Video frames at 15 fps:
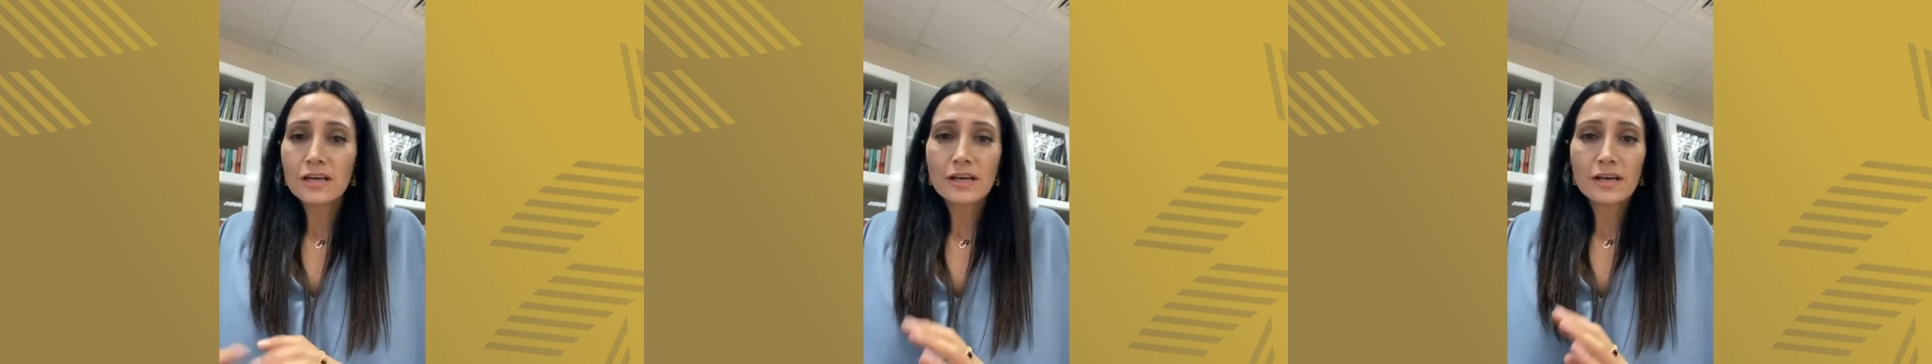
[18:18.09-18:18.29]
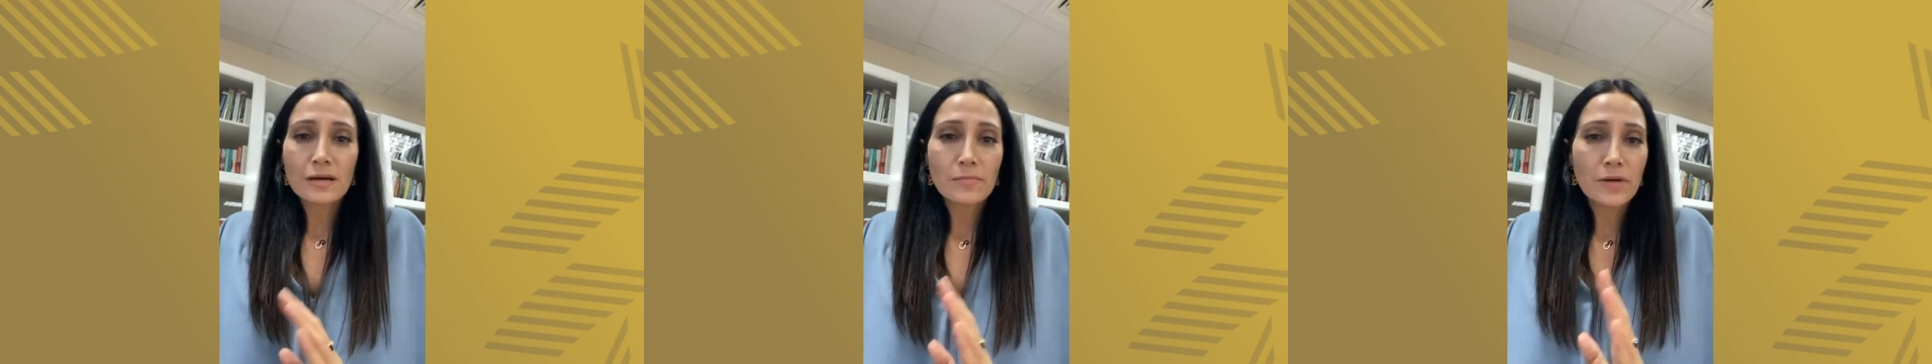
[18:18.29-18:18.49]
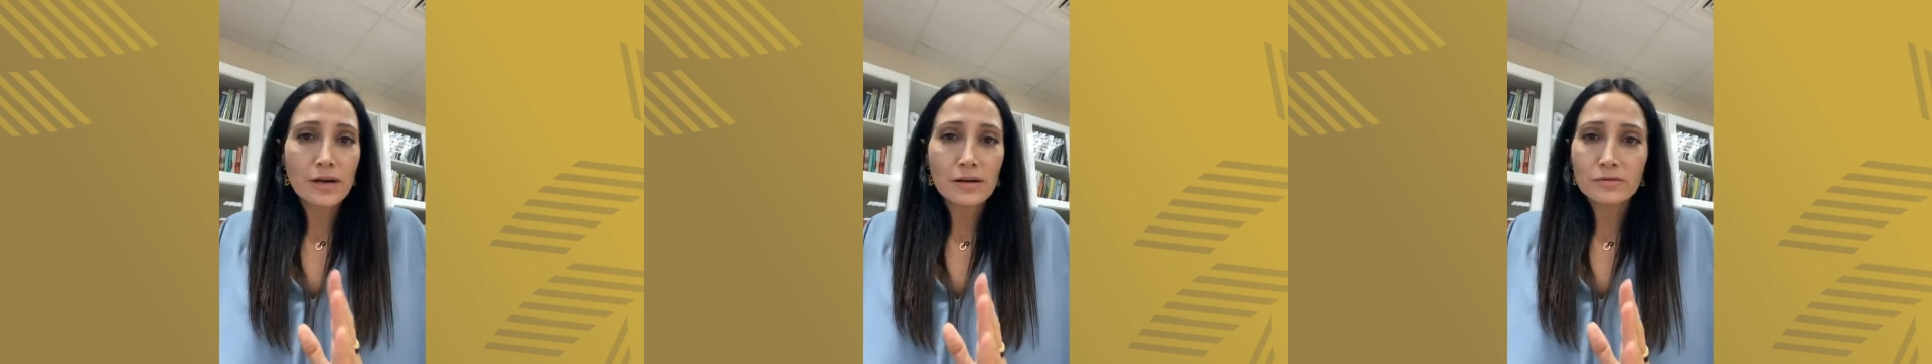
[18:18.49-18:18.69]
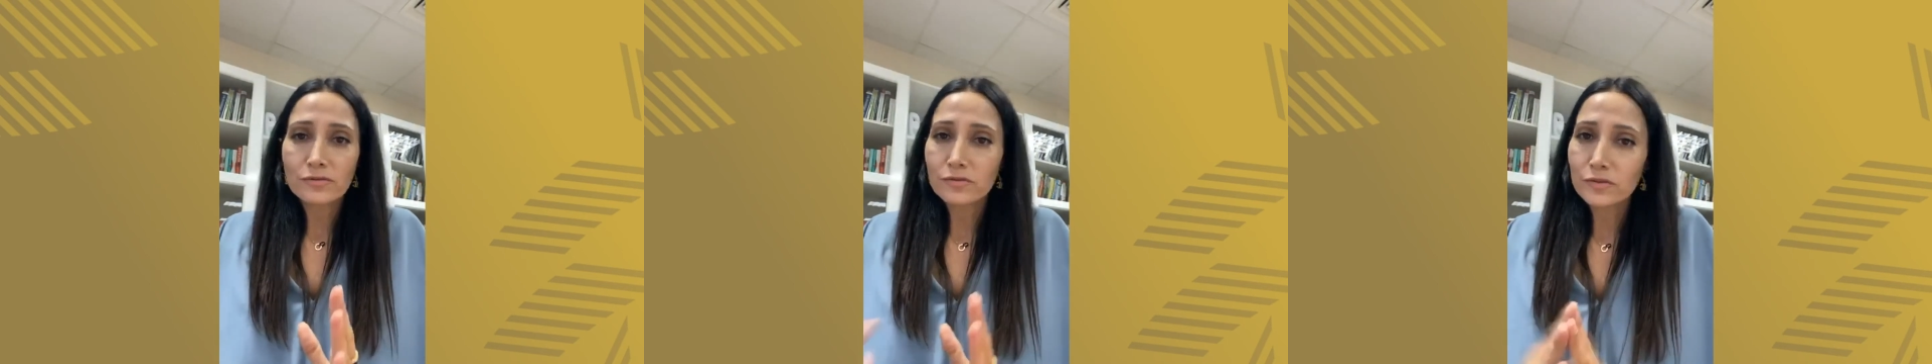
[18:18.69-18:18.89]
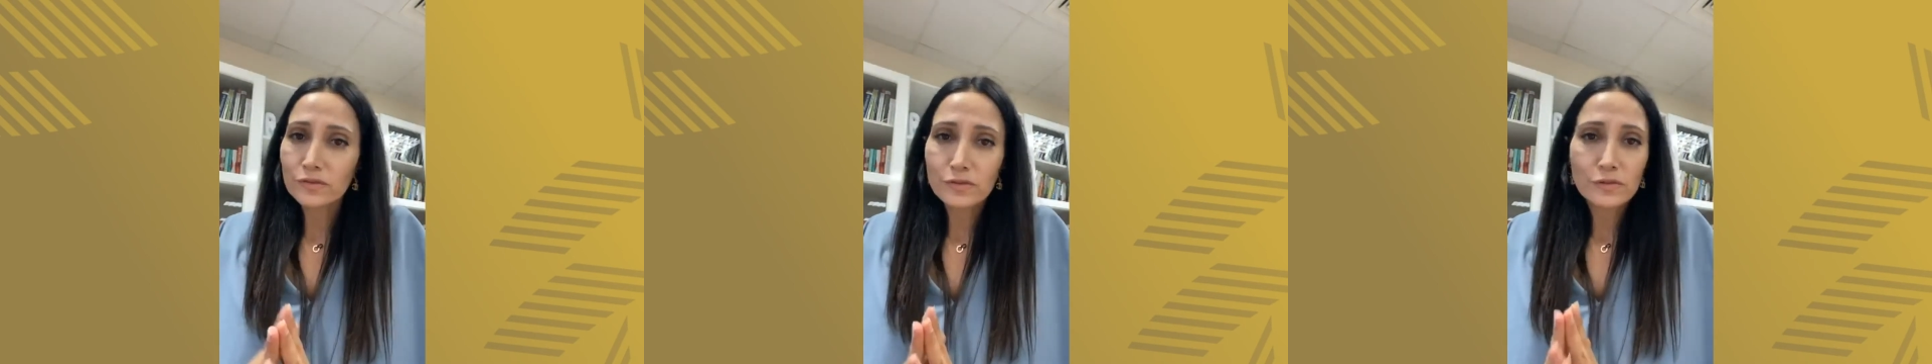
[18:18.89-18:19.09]

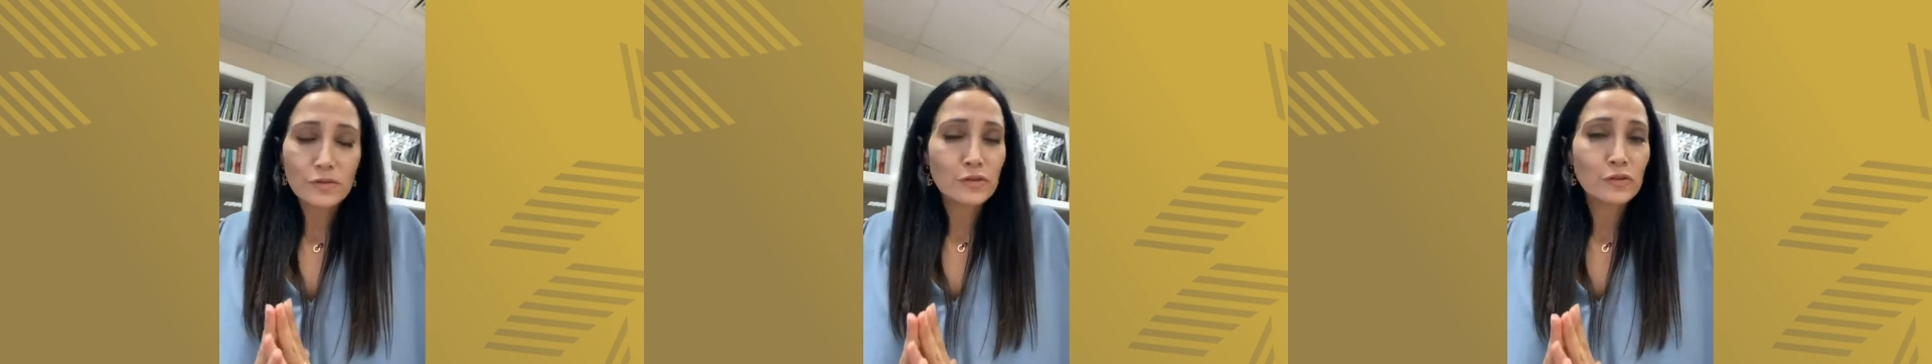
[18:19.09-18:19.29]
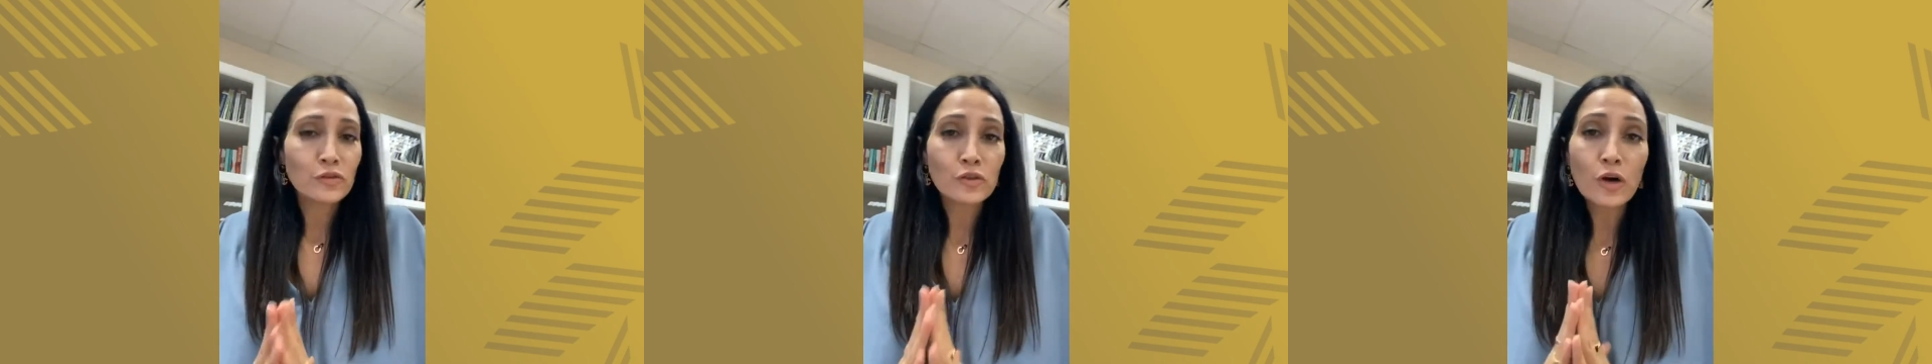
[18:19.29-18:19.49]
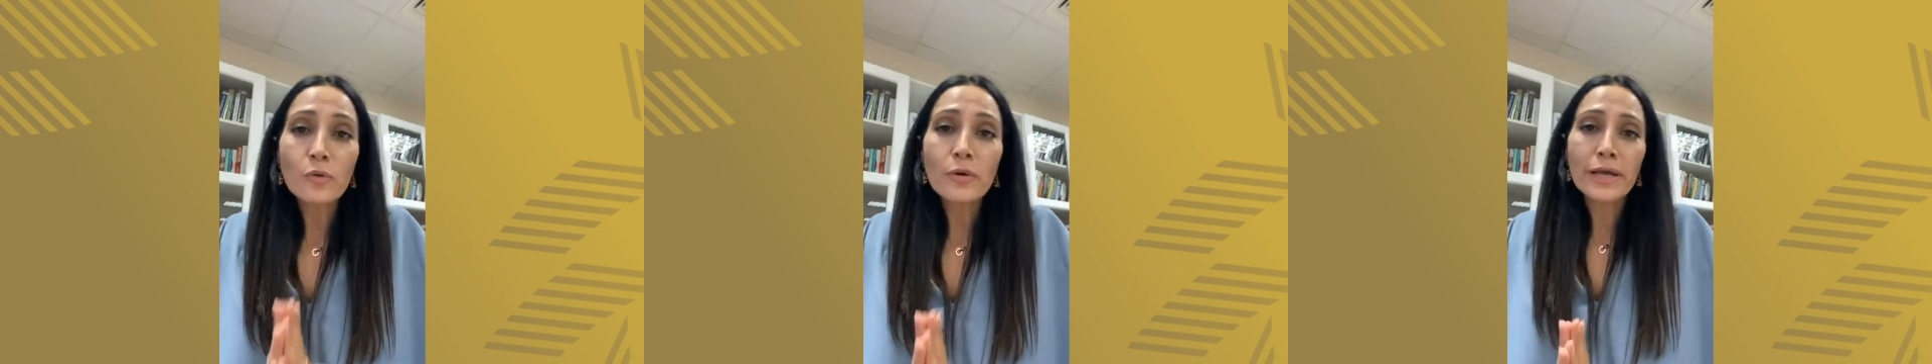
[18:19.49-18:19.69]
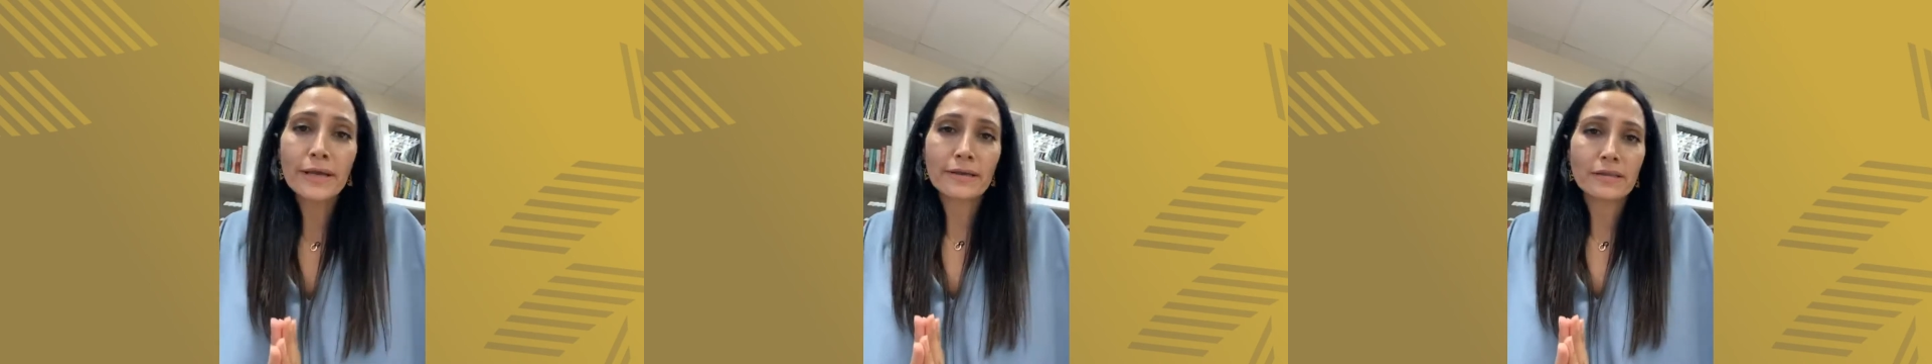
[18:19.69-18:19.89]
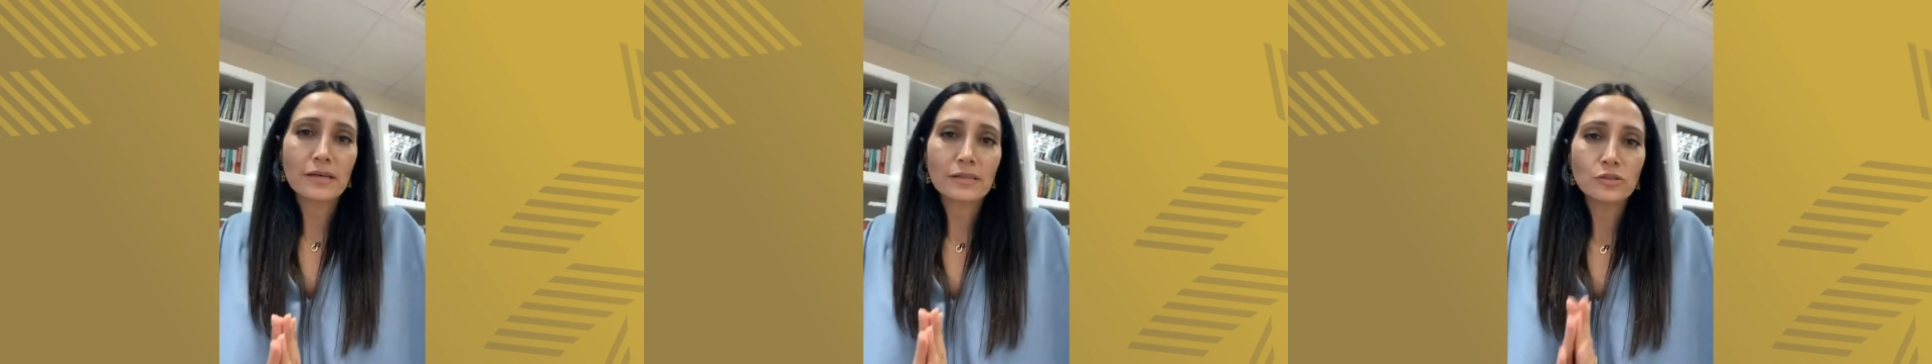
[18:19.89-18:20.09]
about
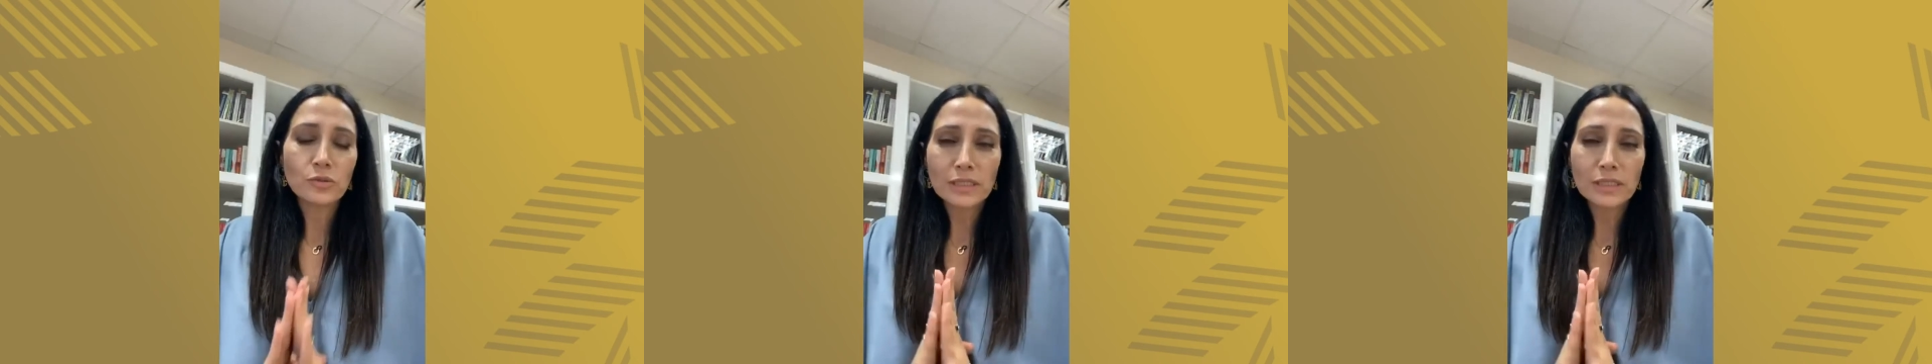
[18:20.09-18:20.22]
knowing that